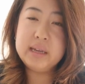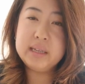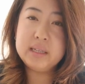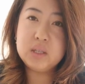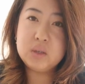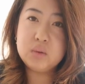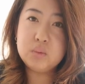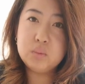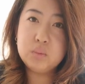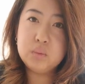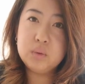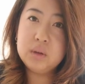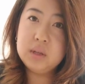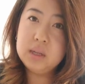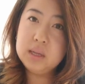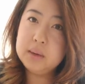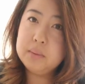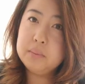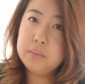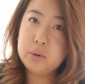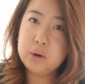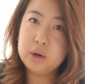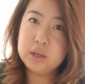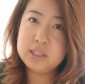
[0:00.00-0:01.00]
it's
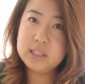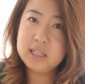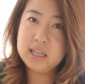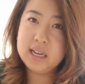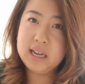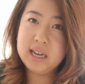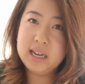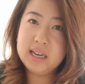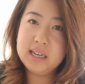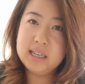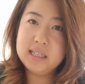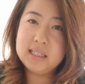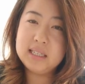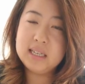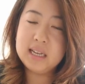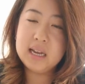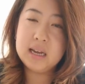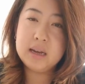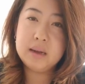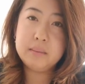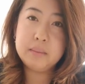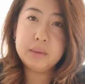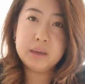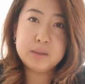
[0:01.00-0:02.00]
really important,
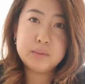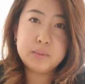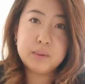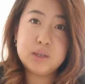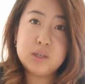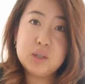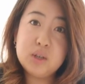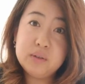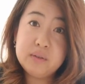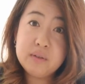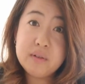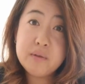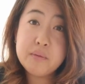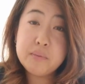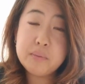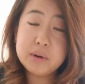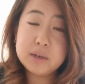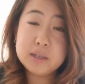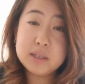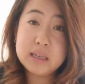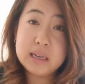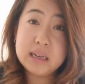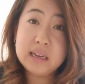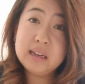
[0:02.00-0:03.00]
especially if you have a
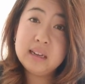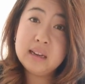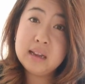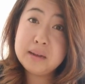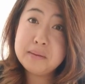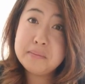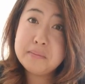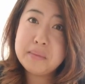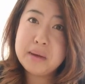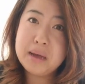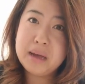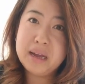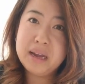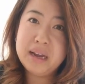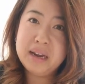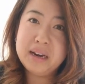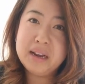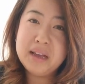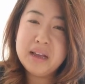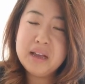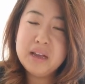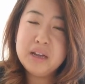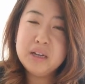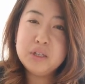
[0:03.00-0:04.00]
personality like
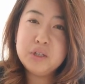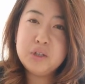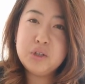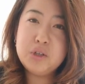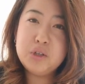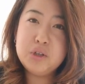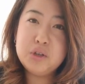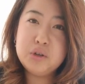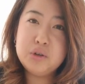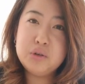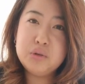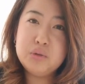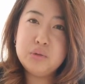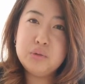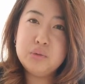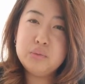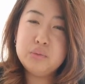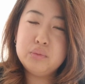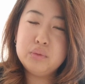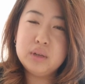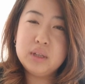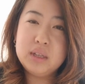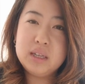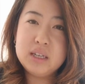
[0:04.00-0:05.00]
mine,
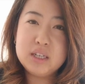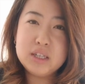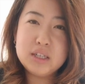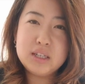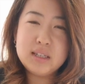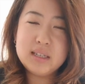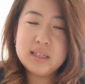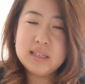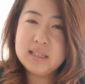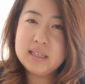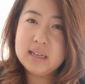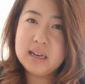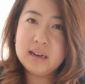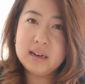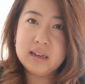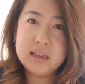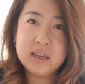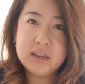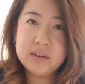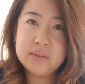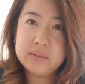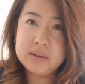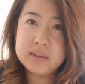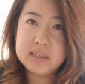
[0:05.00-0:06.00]
to really just sit down
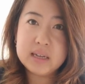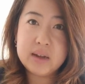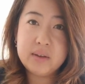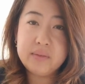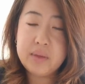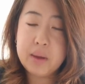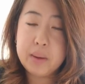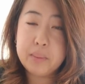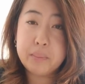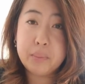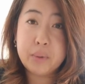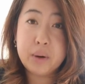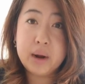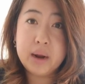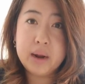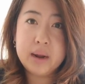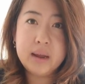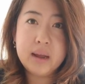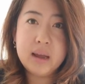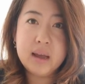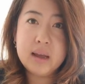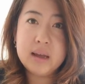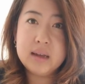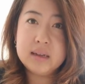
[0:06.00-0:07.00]
and give yourself that
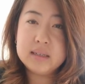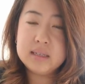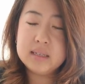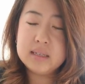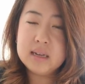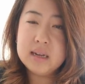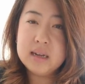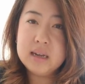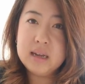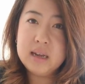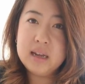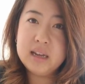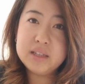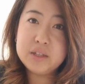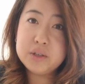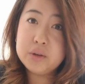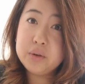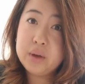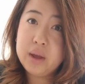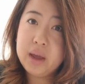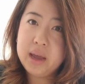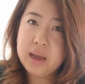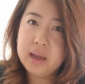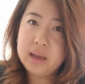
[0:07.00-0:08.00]
break. And it's
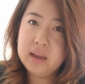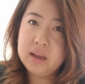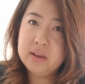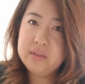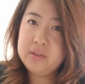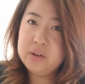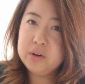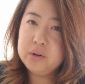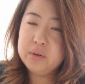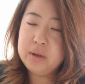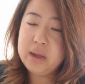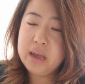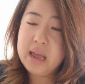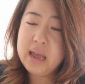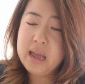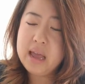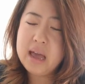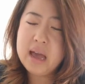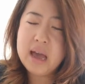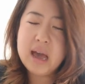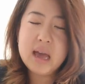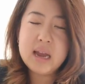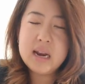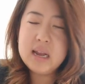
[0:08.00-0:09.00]
okay. If you don't get
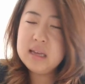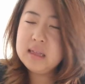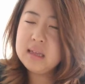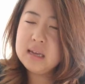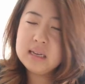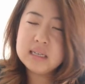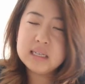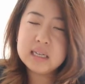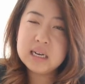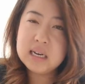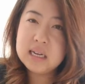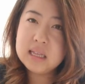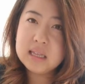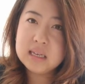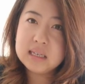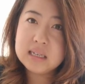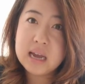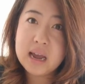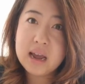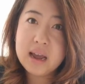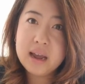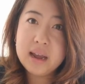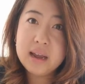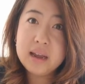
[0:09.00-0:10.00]
anything done in the
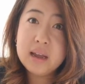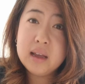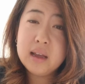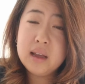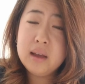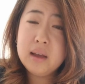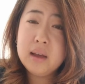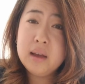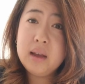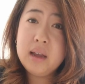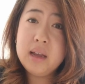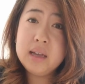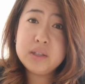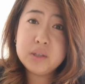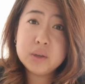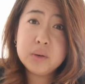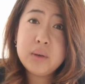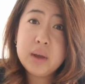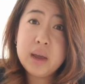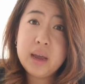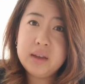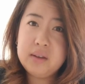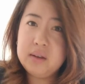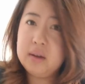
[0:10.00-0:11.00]
day, it's
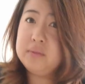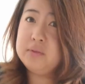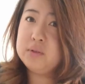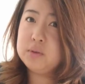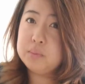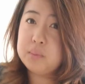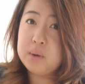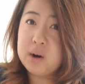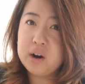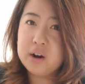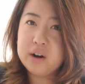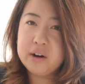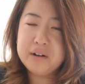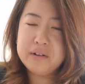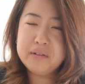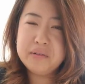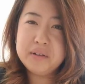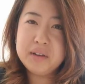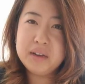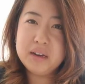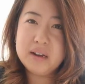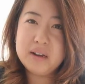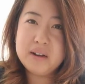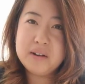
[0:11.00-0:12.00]
okay. You have
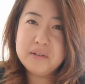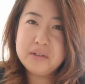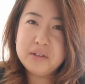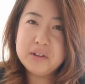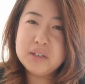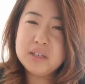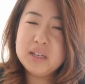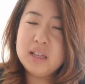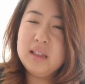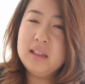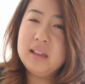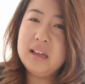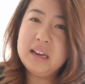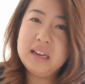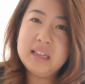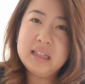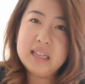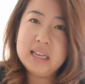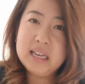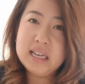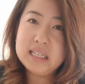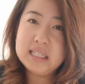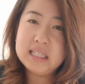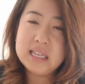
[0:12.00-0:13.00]
tomorrow. There's a lot
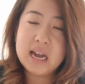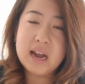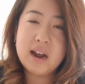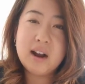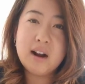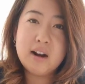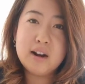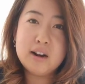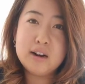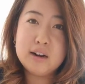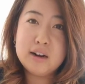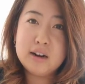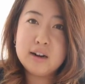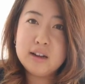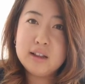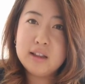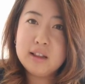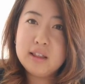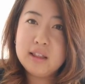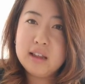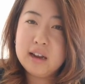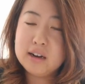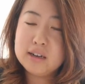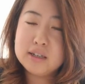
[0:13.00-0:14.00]
of things that are
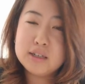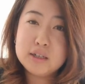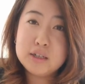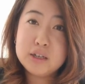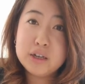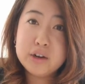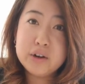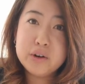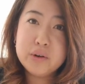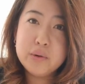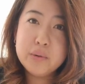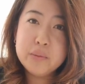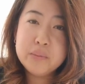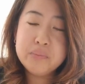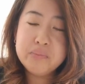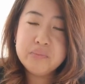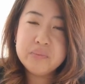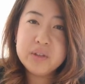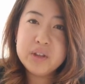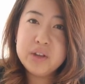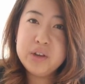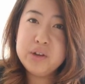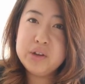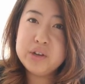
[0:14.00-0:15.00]
there to do.
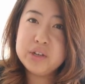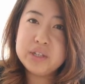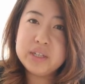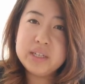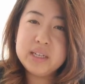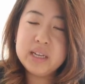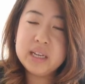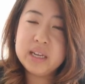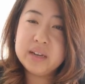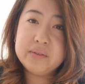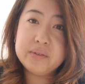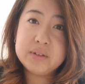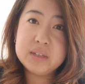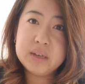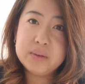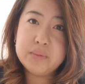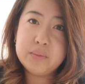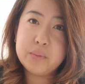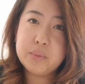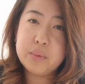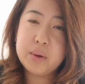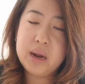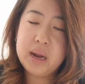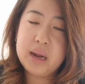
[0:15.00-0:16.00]
You just need to give
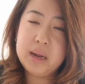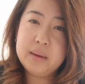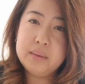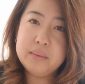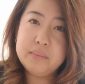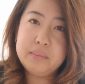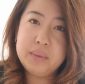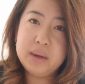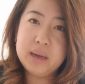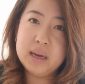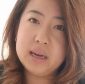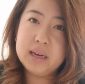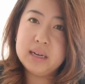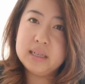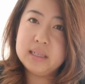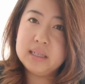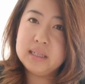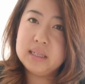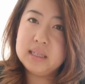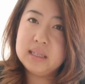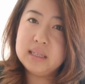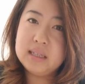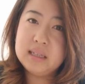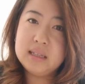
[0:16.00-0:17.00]
yourself a break
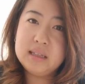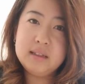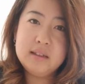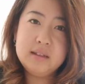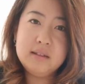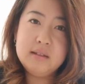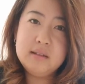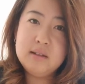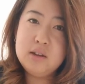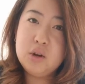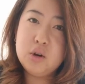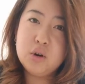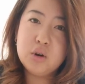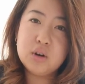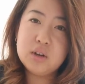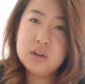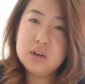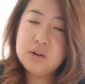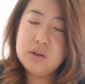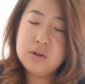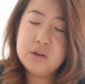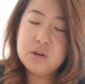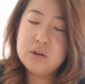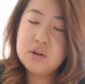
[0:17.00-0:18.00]
because
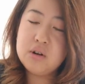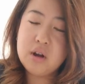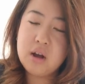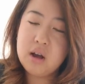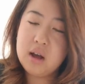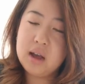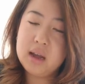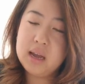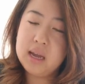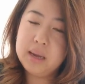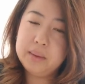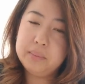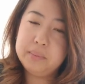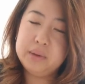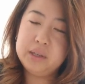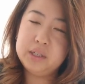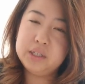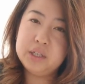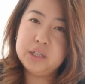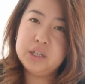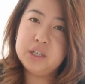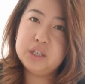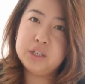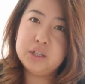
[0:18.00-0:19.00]
you're not able
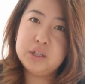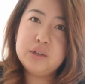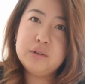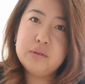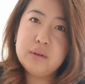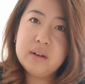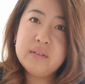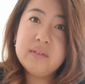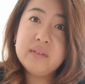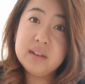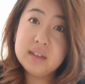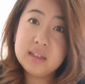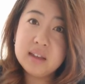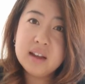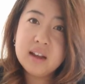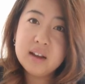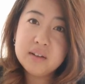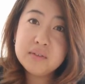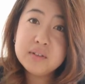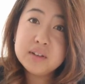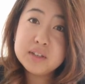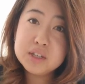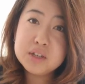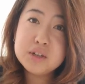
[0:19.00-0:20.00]
to just do
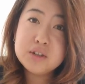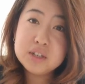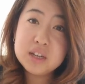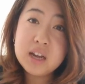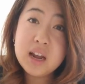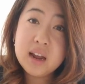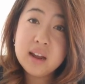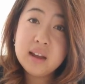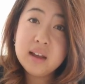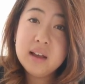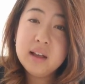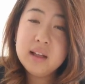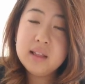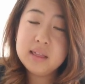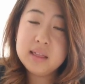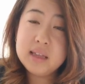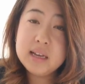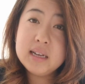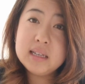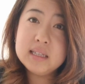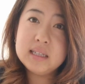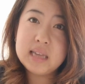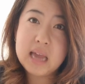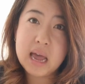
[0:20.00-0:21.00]
everything every single day.
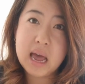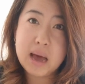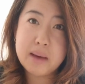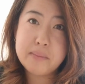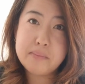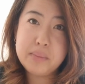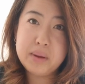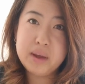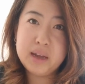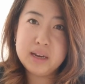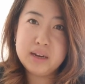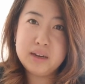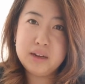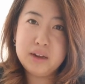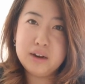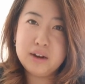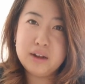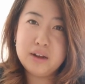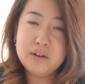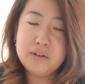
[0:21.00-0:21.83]
Things happen,